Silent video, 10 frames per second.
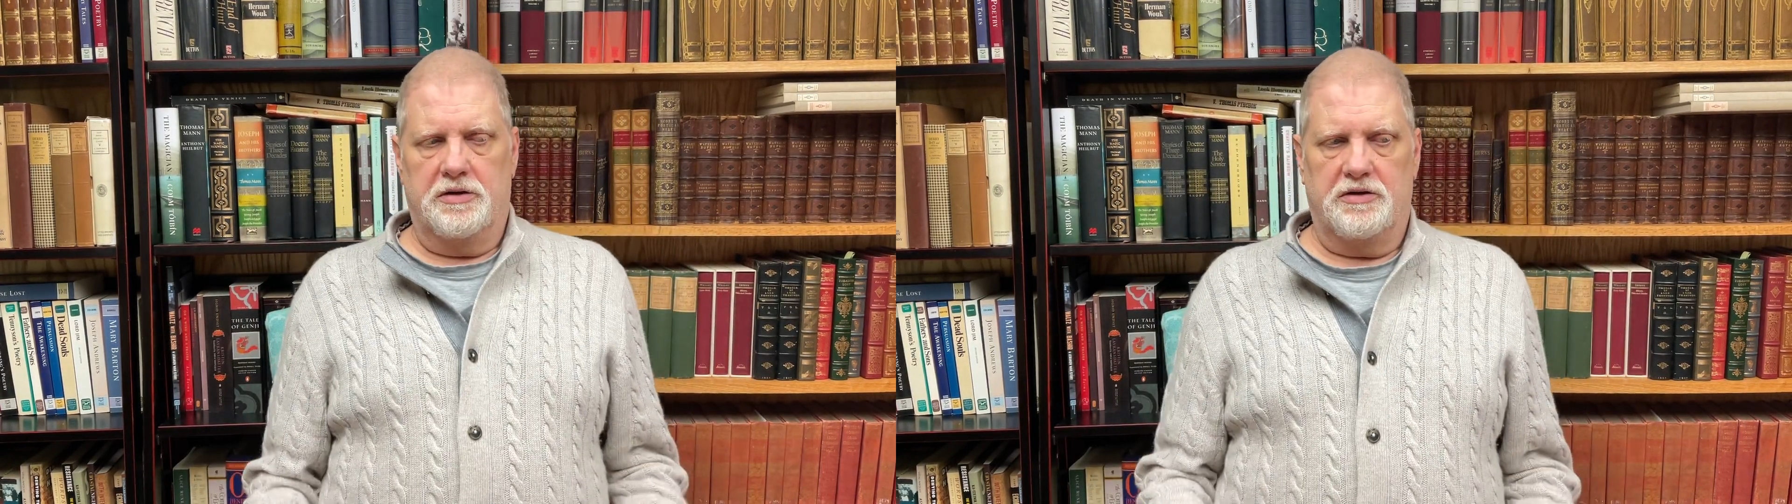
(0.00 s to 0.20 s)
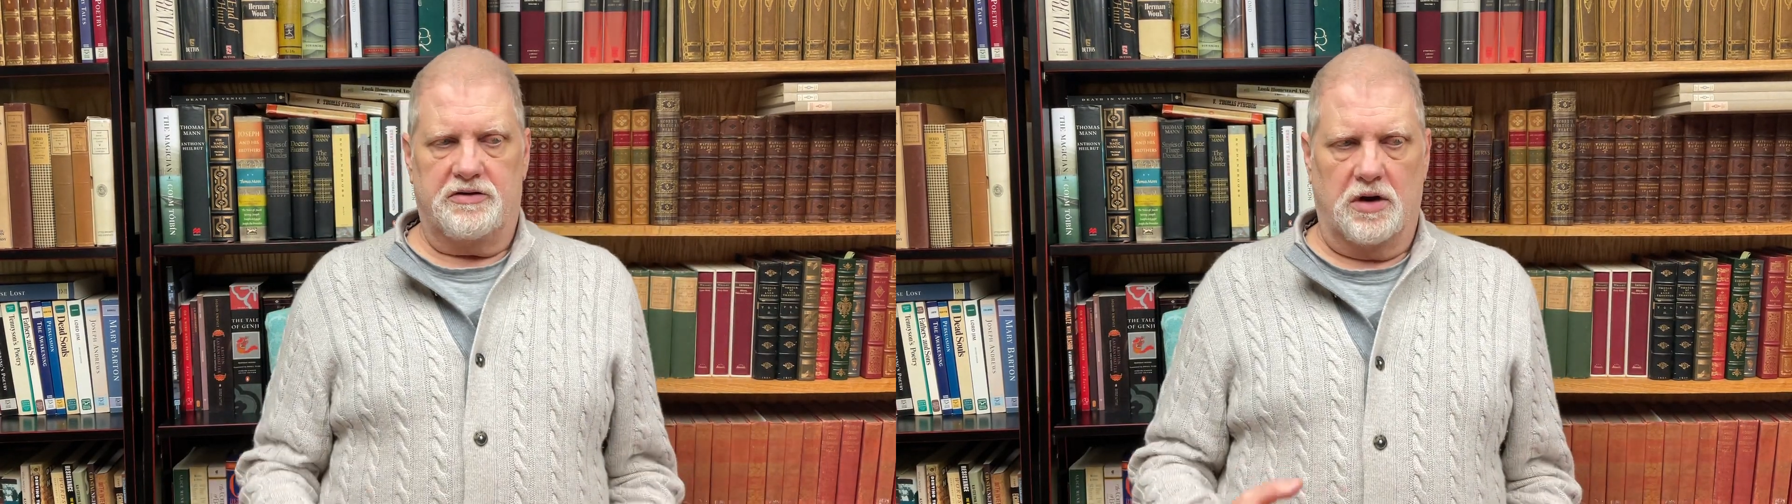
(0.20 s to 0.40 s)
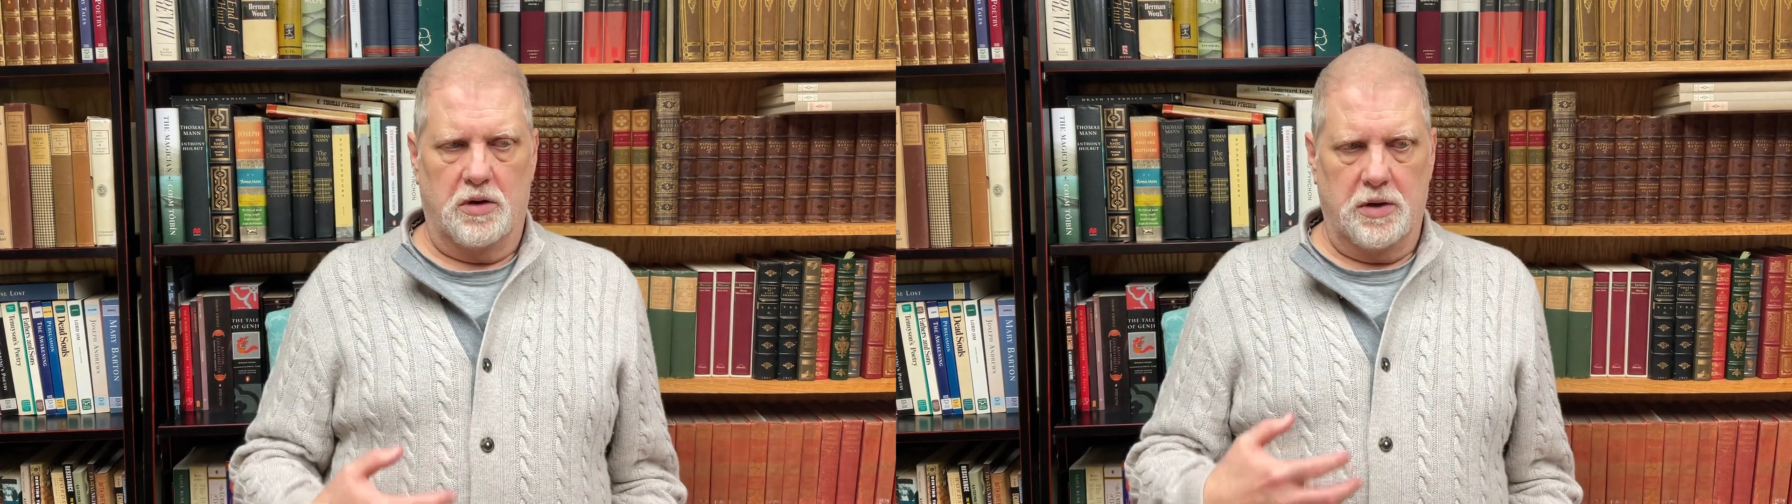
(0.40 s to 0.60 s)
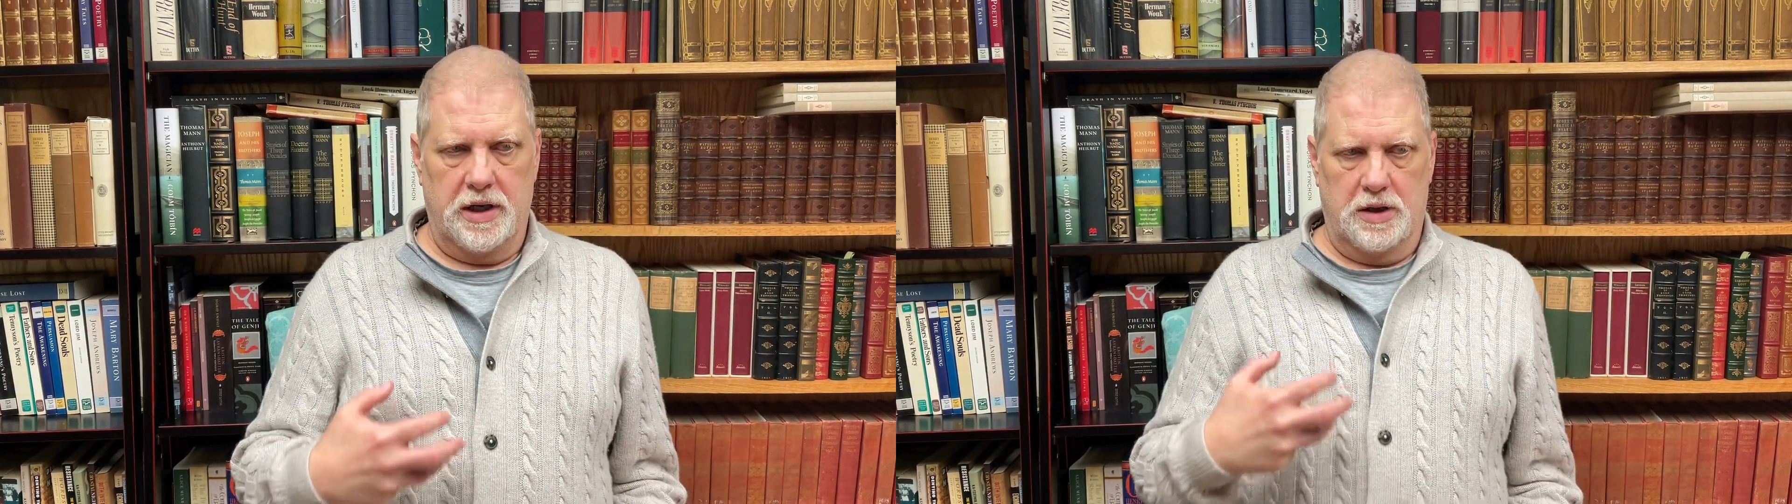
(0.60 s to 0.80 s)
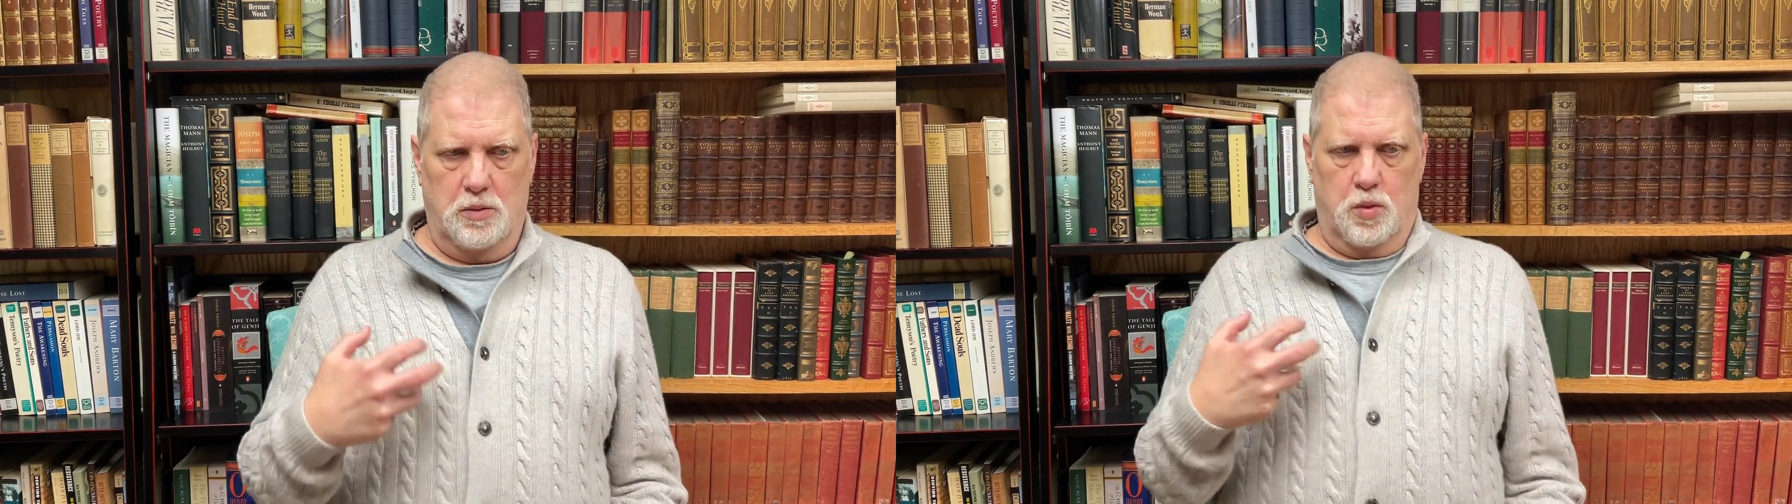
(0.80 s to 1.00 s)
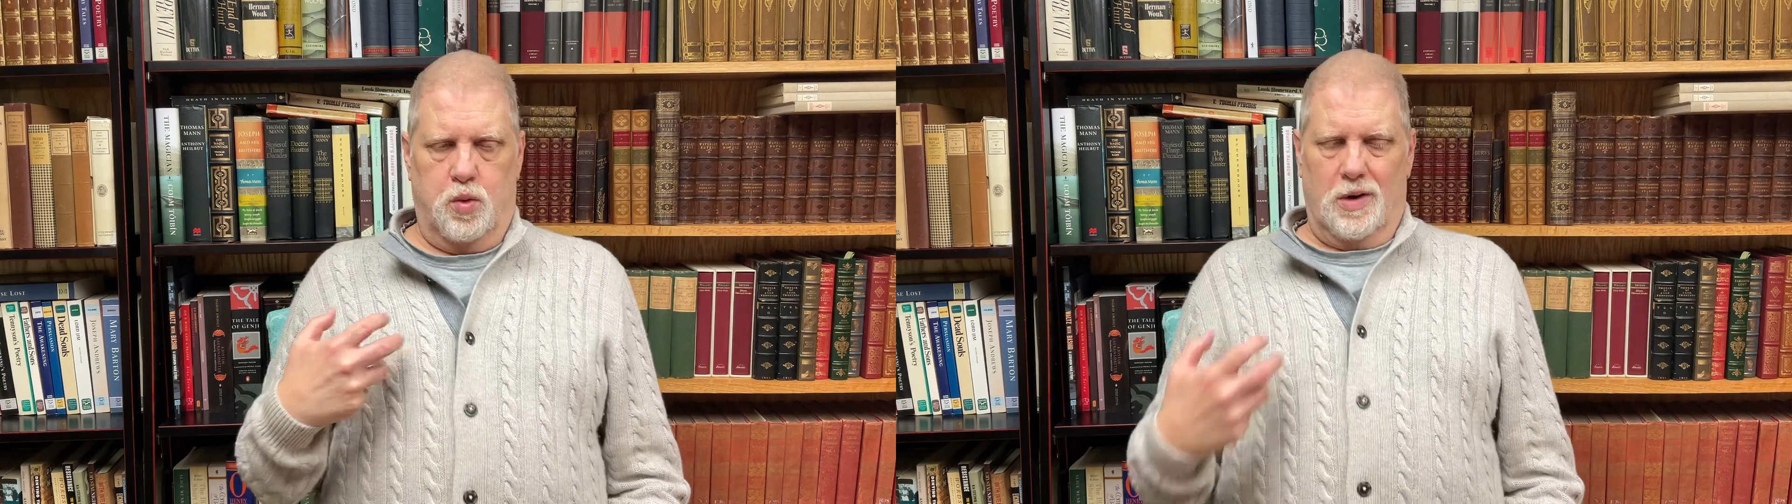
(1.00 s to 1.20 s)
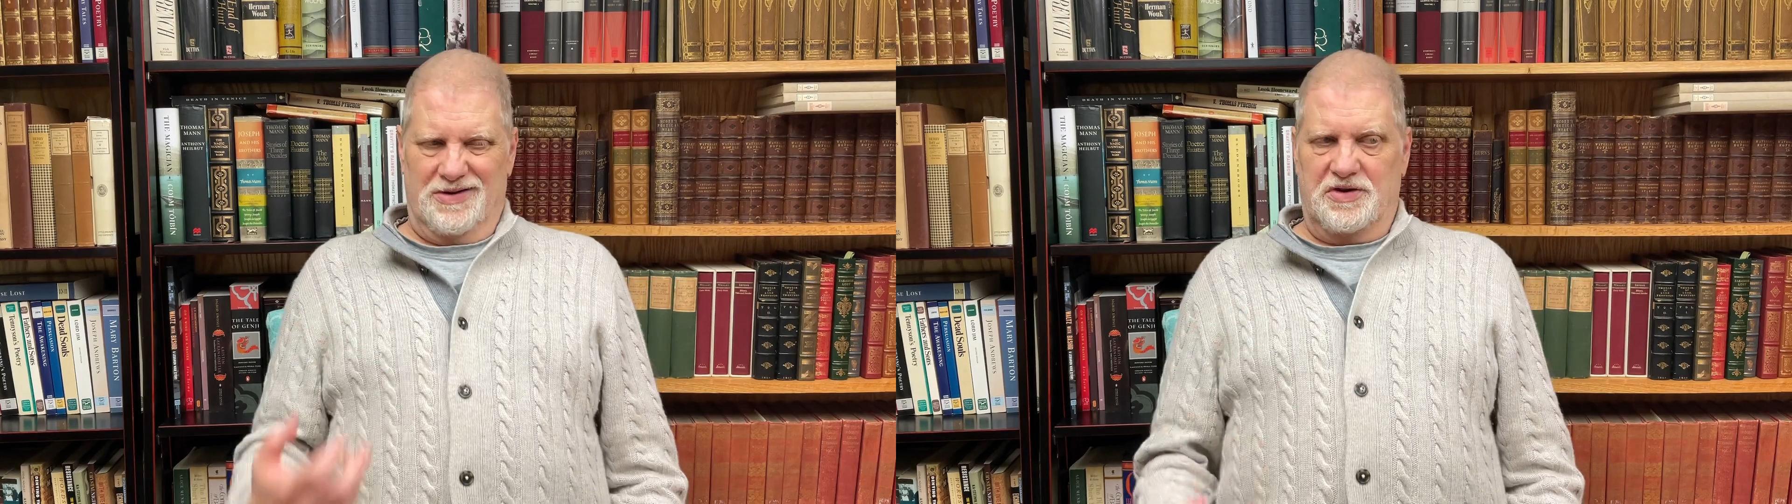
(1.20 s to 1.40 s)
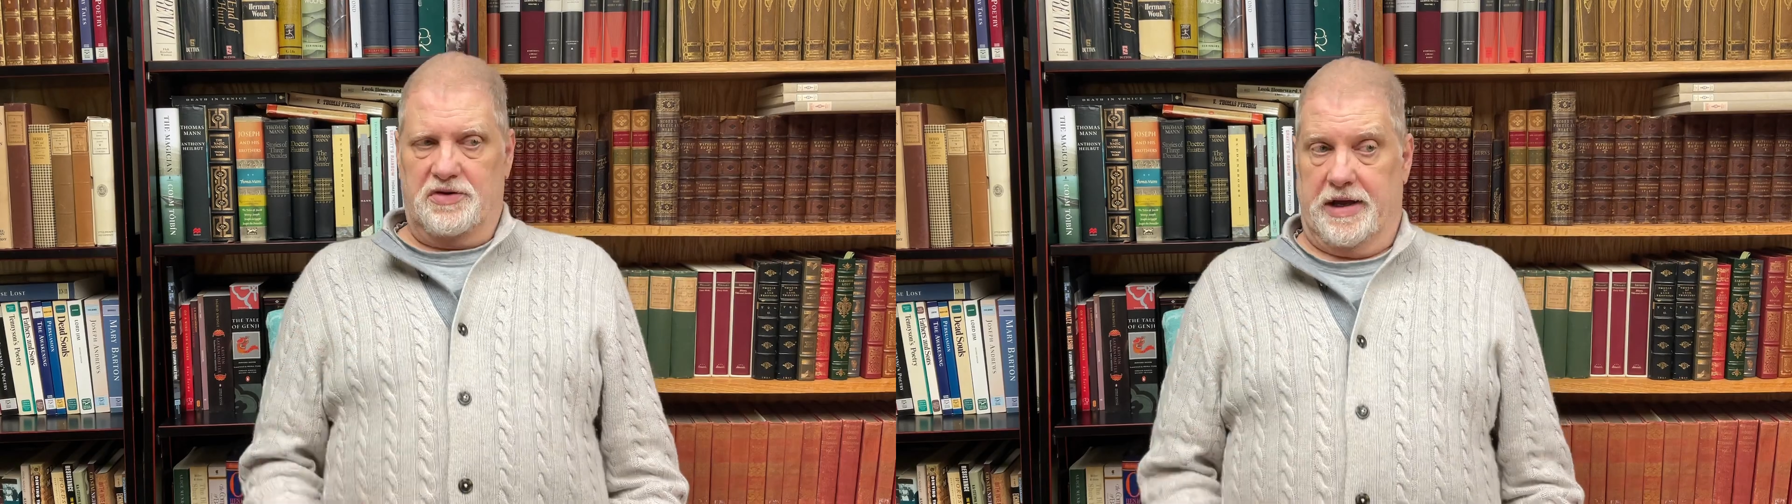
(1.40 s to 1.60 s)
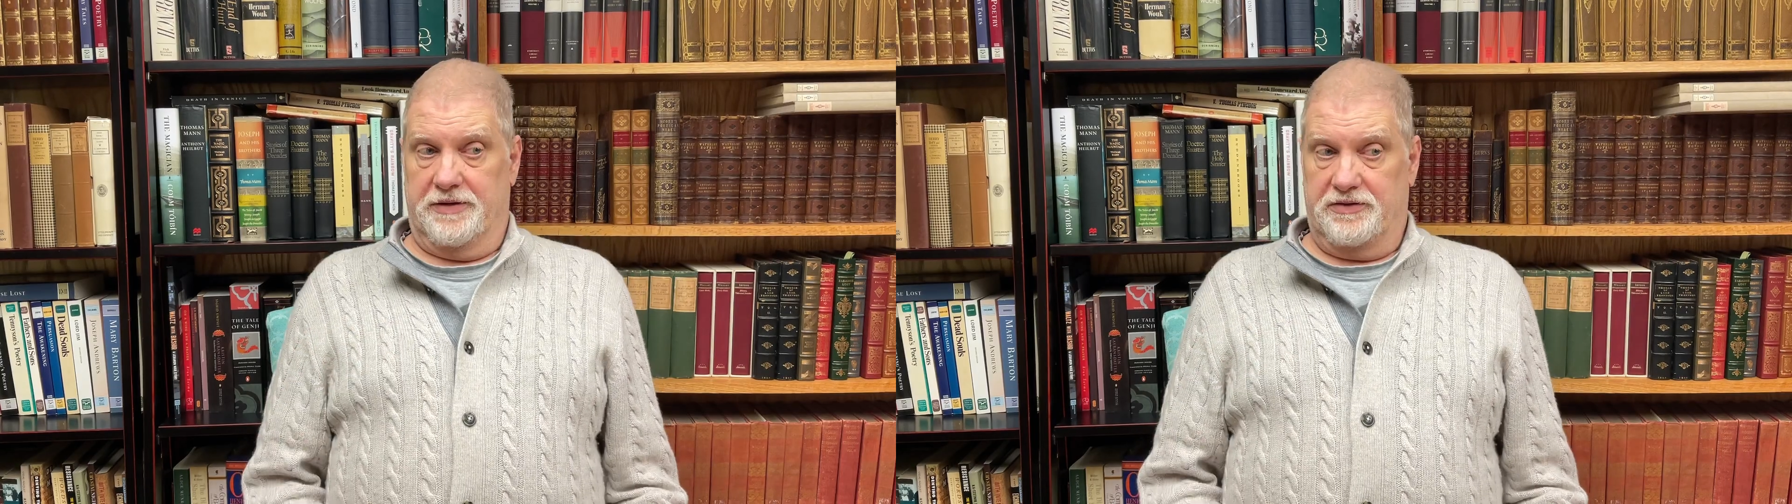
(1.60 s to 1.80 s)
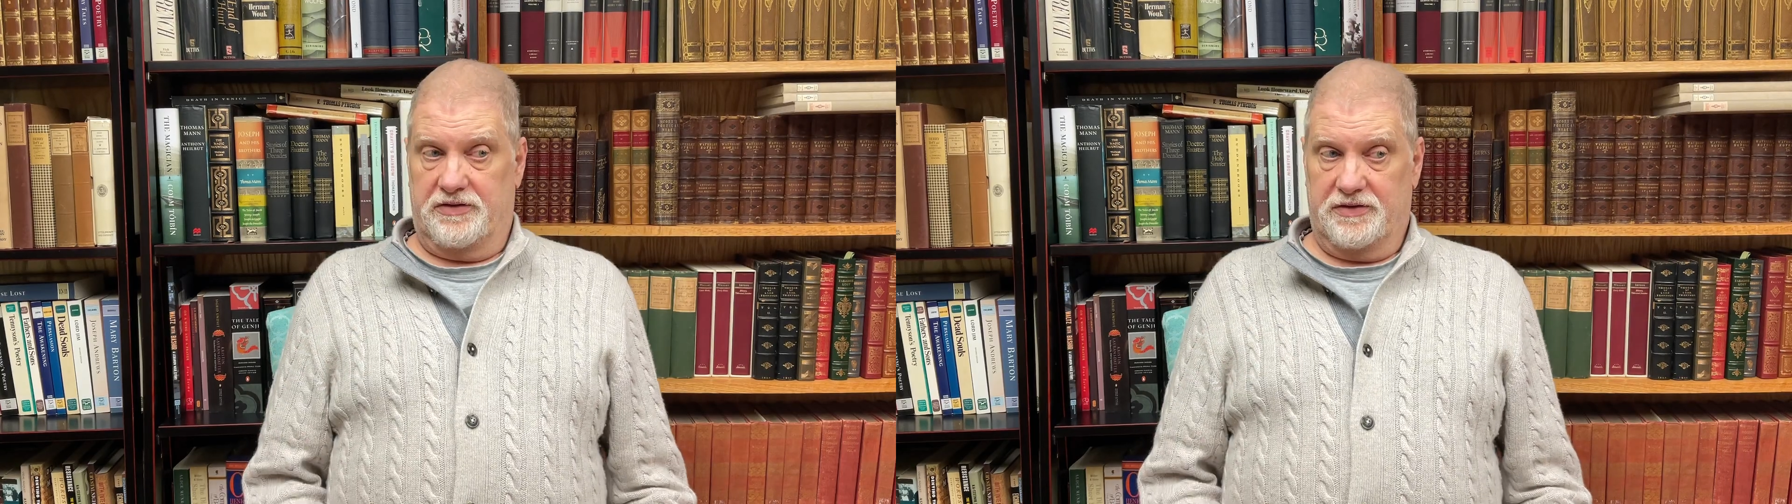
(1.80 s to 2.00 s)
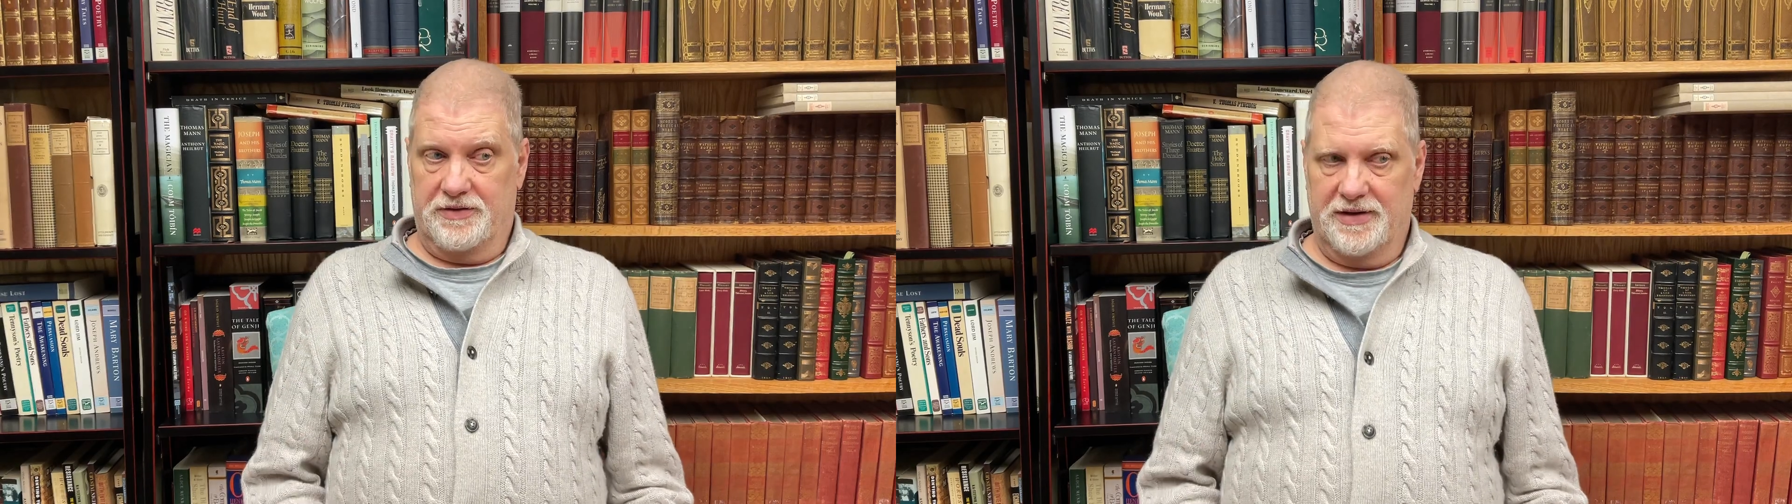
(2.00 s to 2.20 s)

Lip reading: So in one sense,